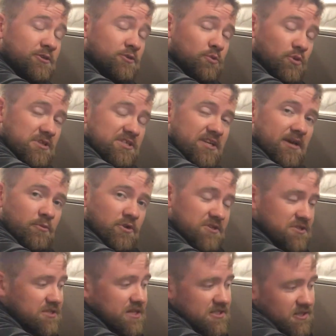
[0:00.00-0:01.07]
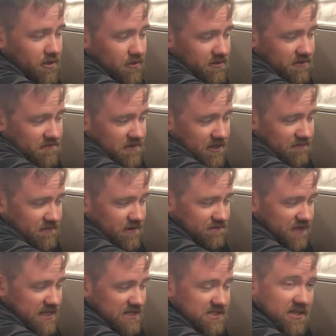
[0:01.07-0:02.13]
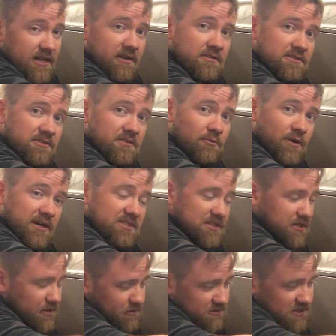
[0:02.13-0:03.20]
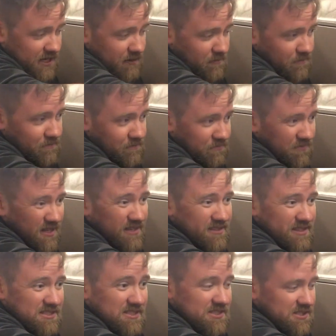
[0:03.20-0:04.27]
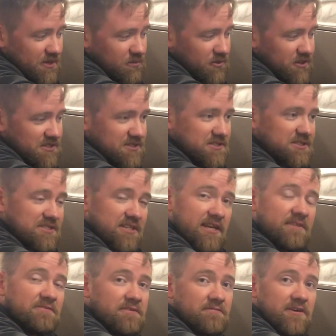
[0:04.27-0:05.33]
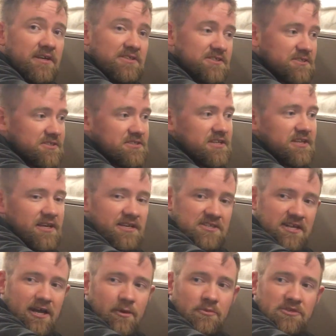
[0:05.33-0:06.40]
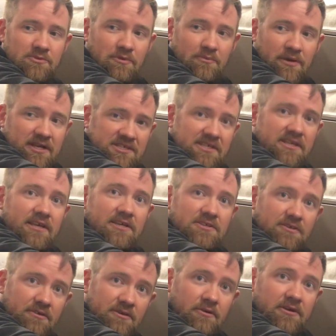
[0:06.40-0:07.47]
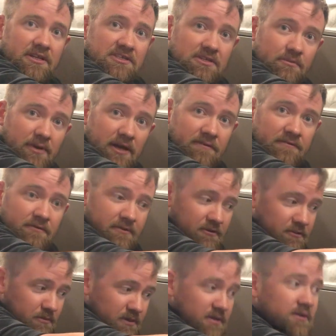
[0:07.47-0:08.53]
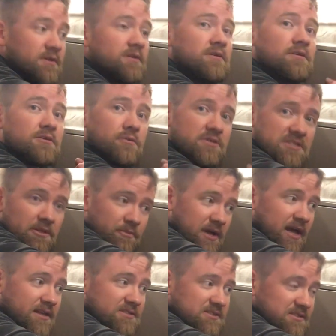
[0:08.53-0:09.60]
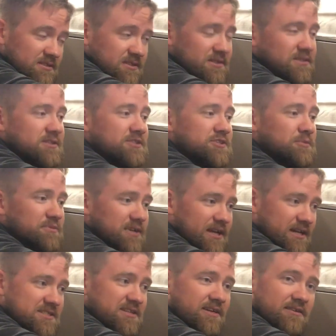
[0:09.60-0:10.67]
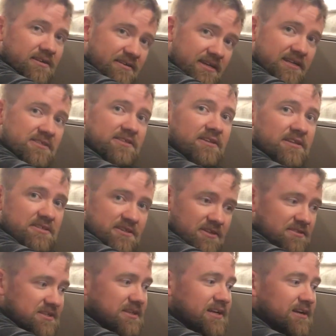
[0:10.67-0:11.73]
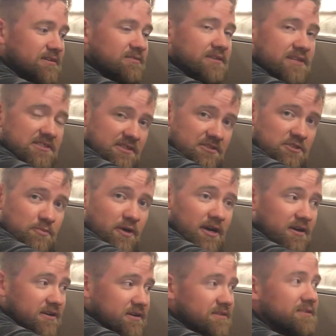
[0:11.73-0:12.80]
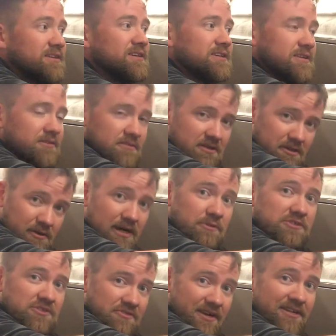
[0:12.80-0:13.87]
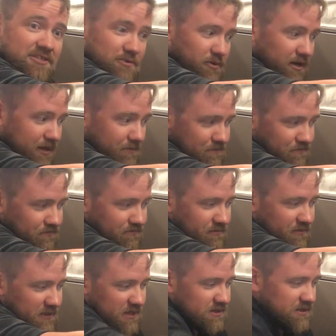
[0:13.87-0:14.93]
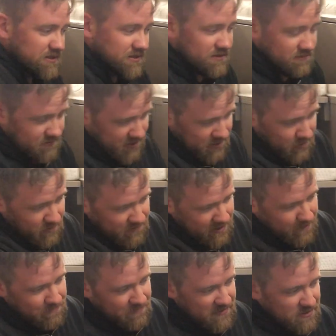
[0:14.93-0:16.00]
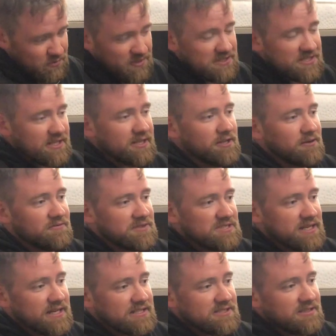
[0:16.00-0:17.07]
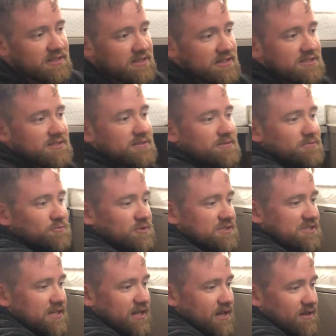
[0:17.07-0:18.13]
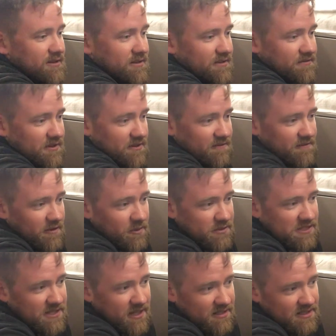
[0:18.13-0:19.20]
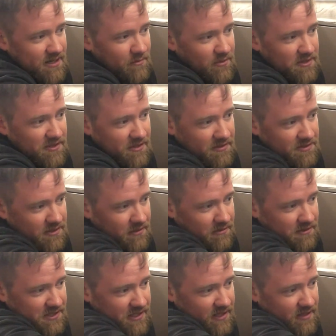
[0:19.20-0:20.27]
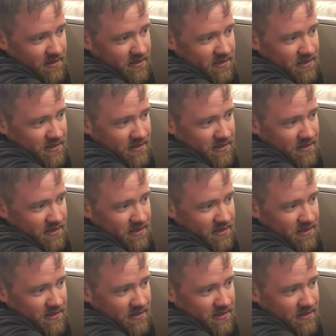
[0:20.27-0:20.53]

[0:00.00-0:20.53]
Once again, we just need to hold it for that 15 seconds, otherwise it goes out. This is simply just a safety feature, just in case you happen to be passing each other, going into the bathroom or going to the beds. Somebody accidentally leans on it, turns the dial, leans on the sparker, it'll go out straight away. Let go of that. As we can see, the oven's nice and lit. Once again, you've got your thermostat temperature controls here.